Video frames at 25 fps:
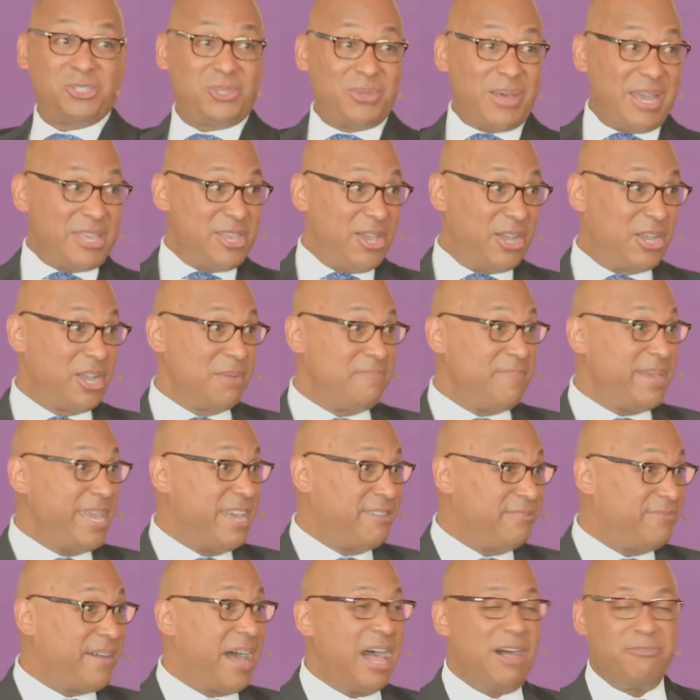that you can be
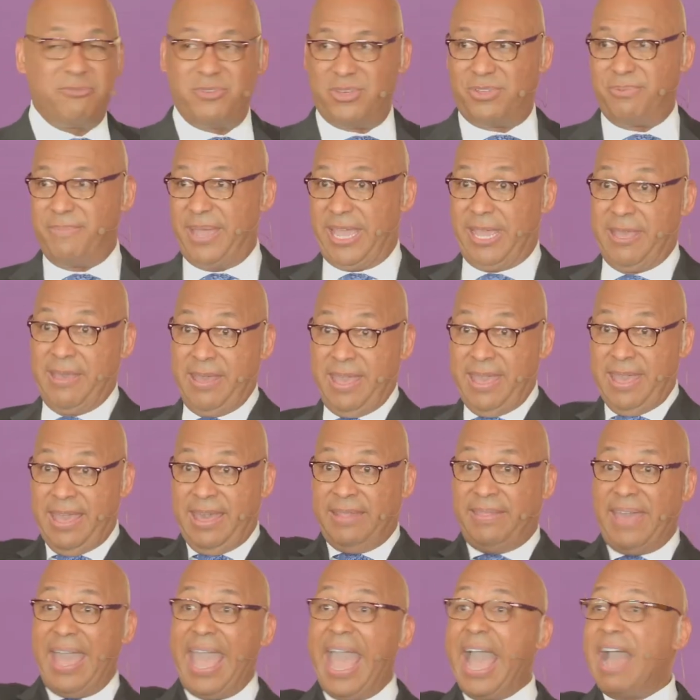involved with me.
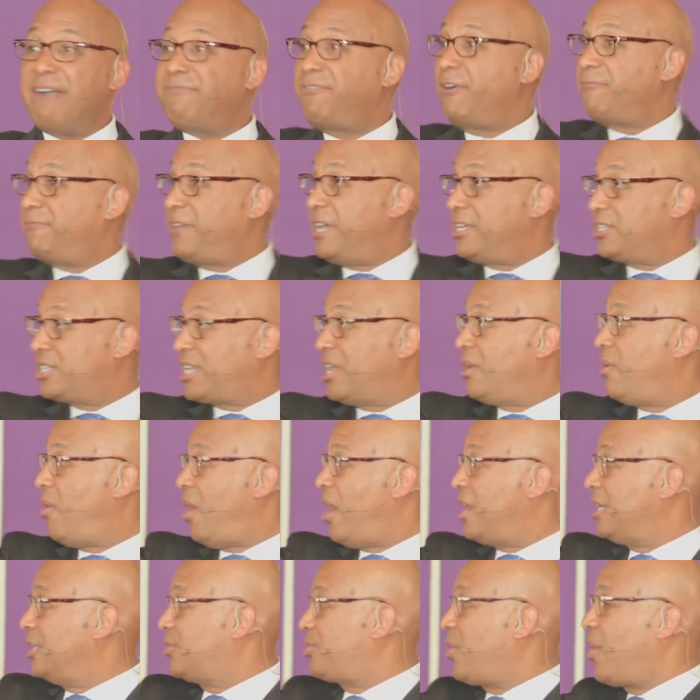The half of this
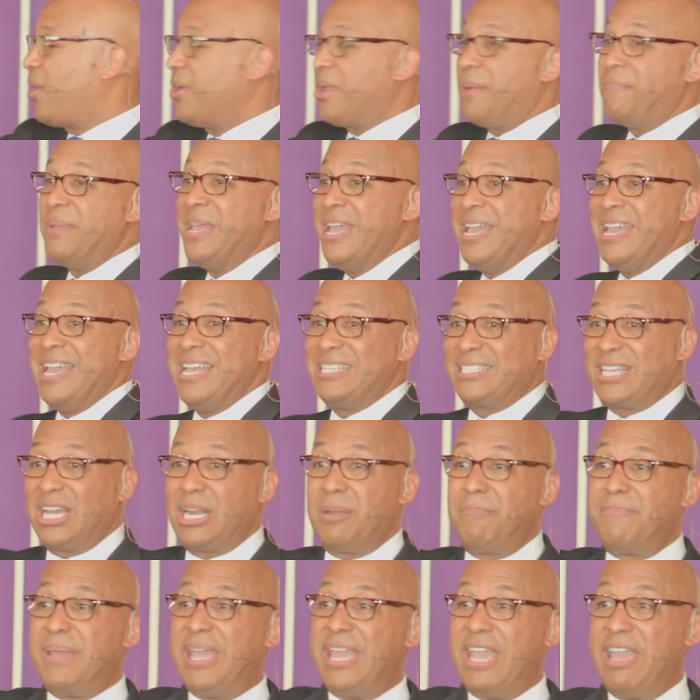auditorium is going to
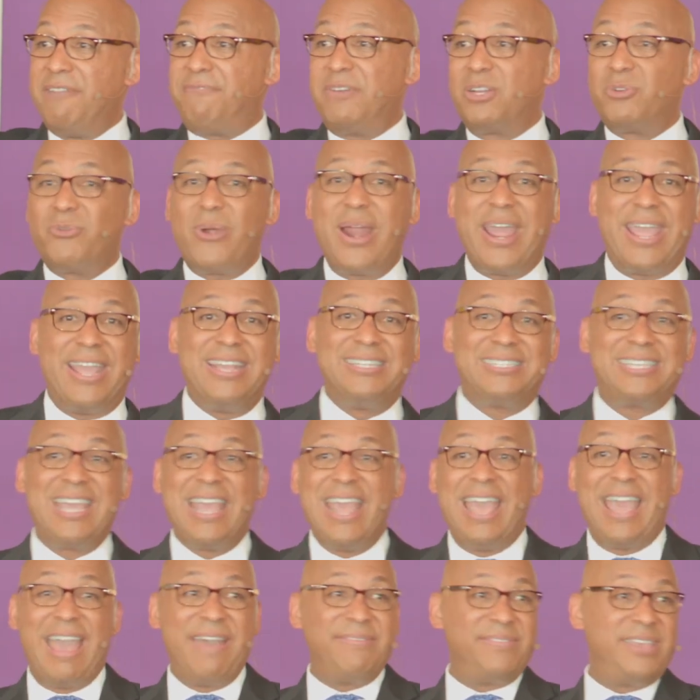be if it rains,
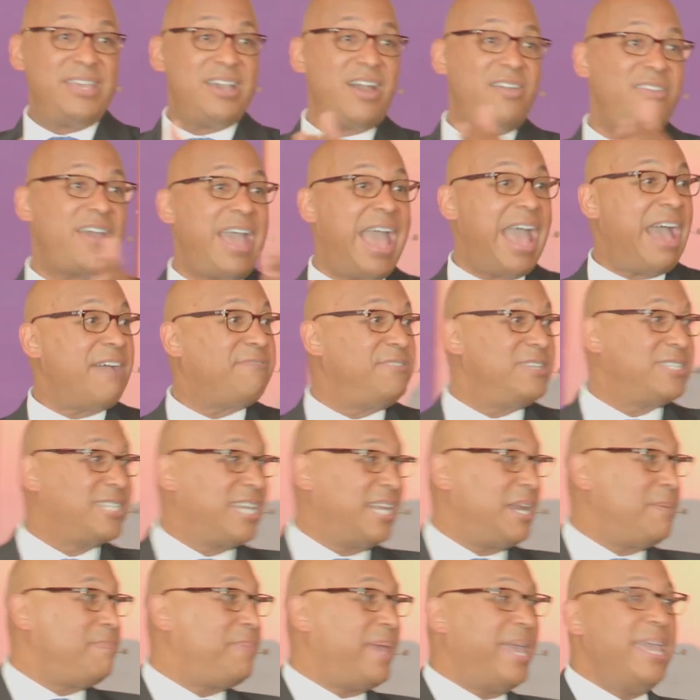and the other half is going to
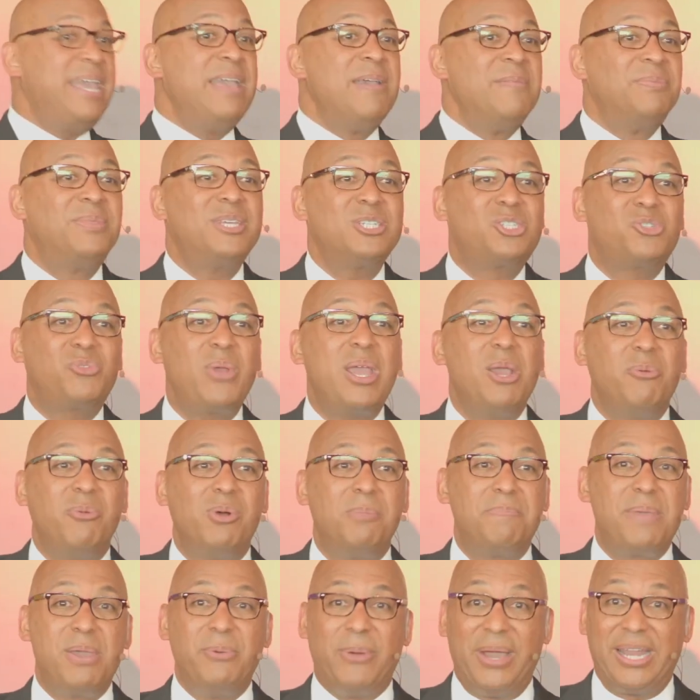be the street will
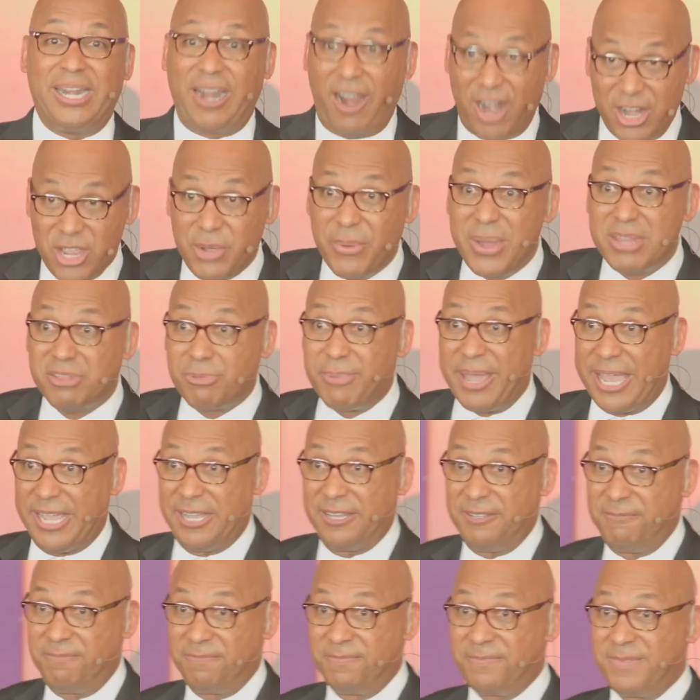be wet. Are you with me?
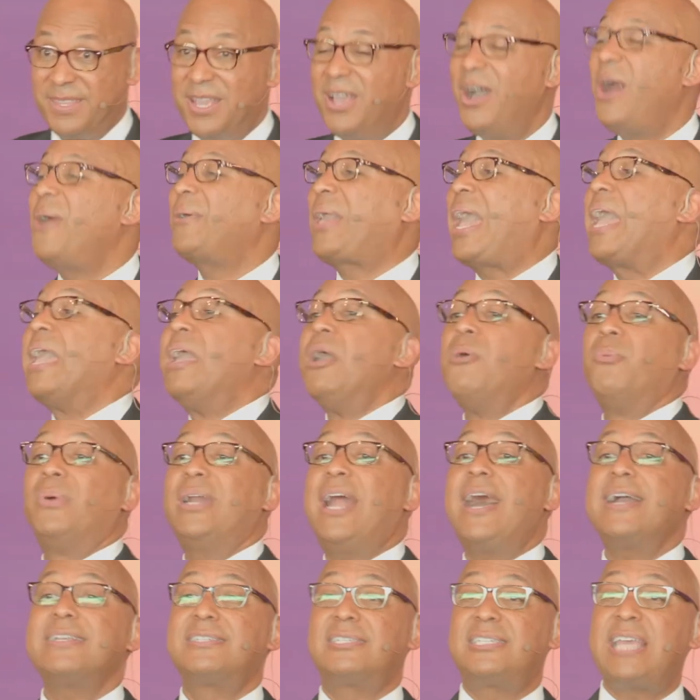Okay, when
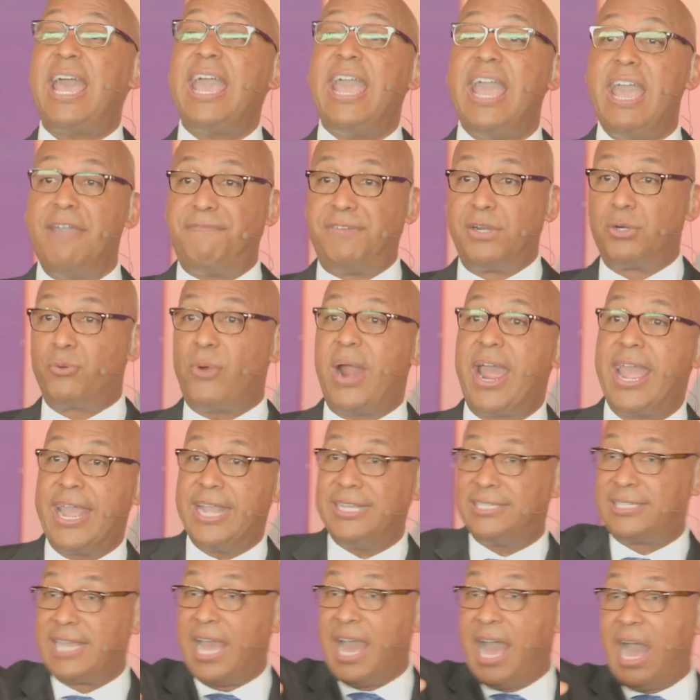I say if it
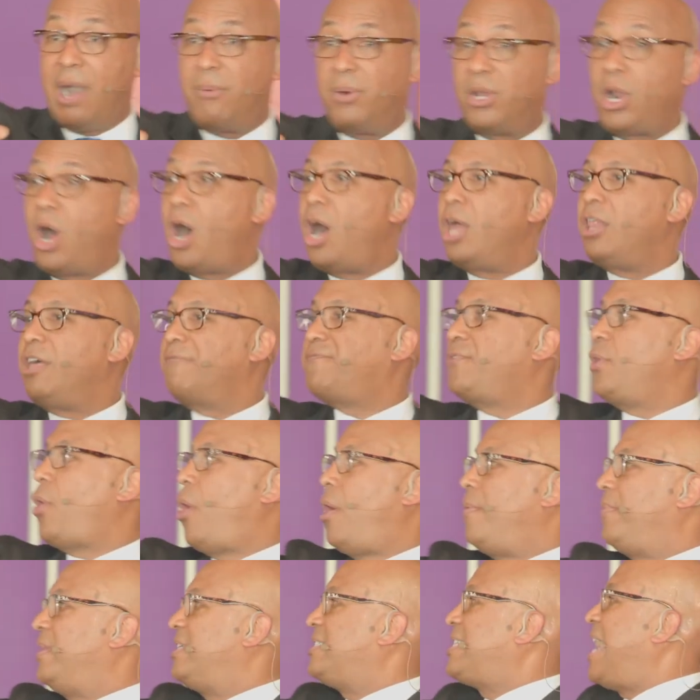rains, I want all of you on
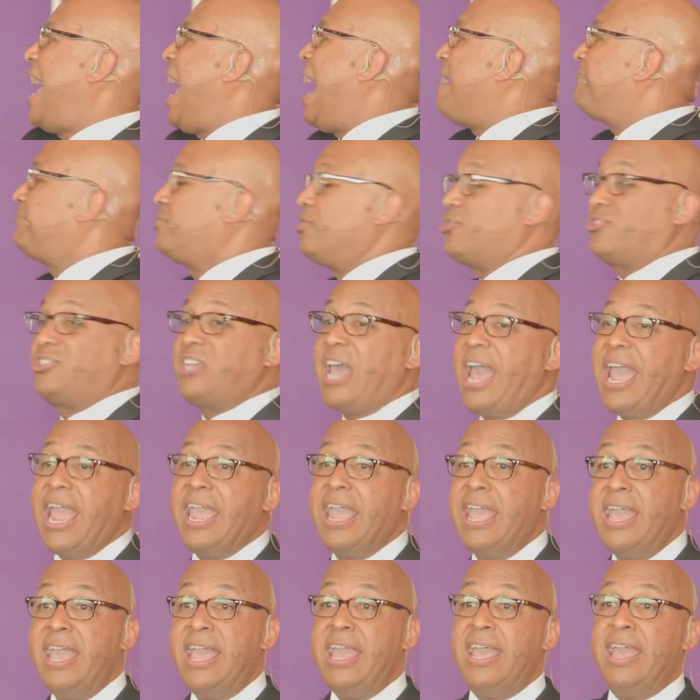this half to say
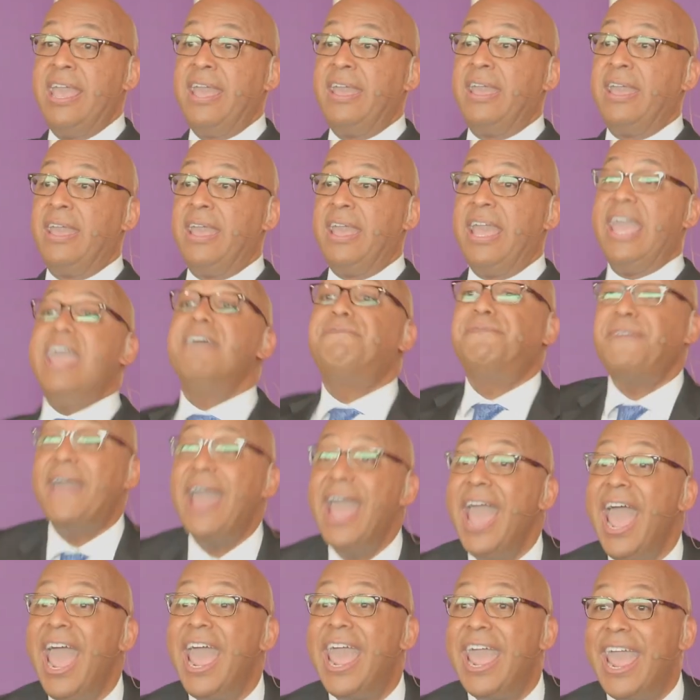if
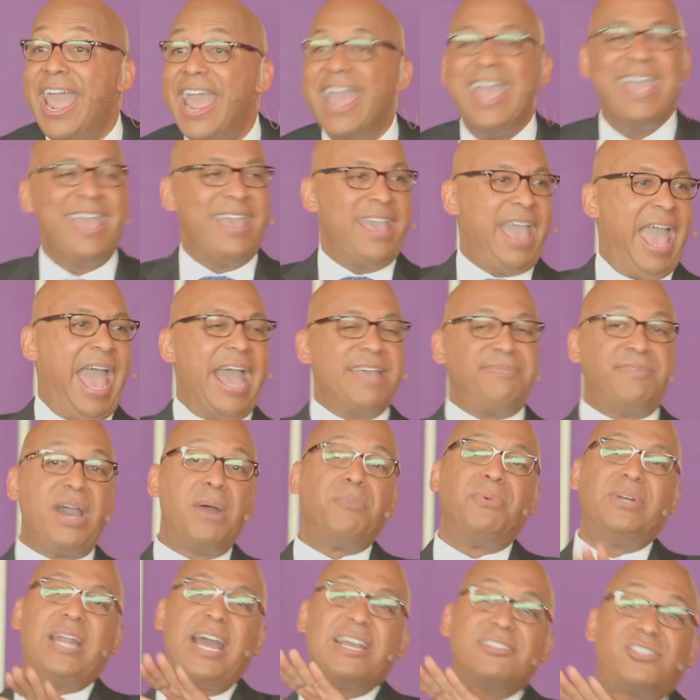A, and then
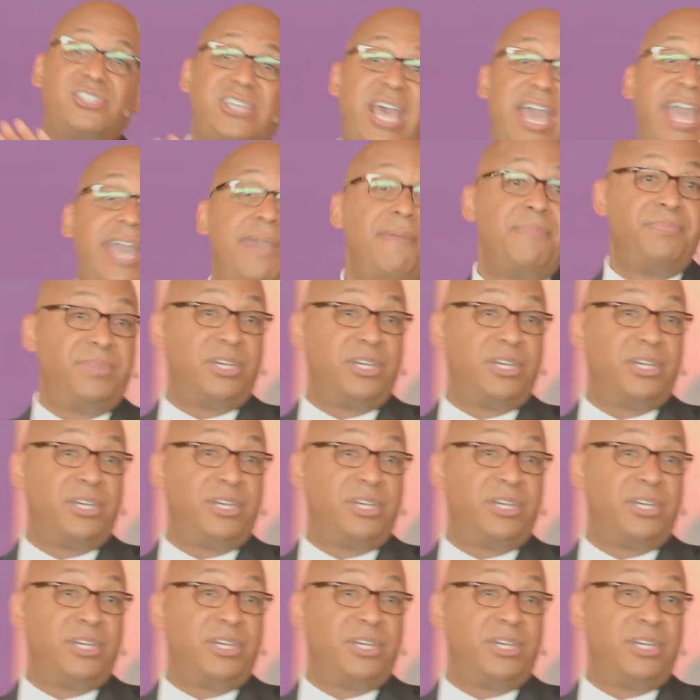when I say the